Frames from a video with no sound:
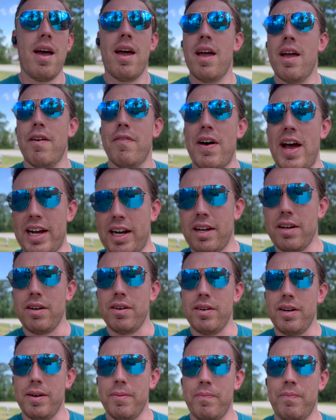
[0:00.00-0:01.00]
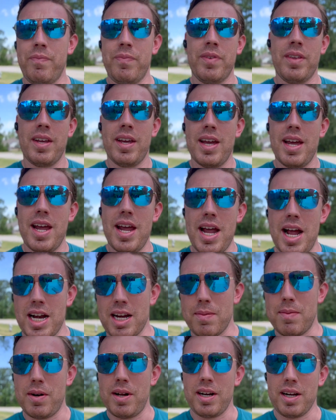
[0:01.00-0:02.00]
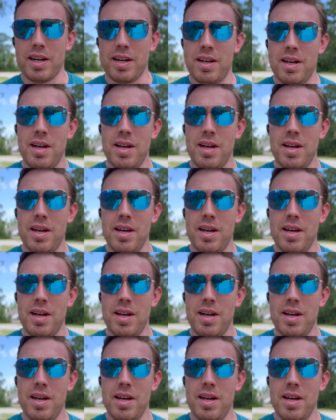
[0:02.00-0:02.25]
If I can do it, anybody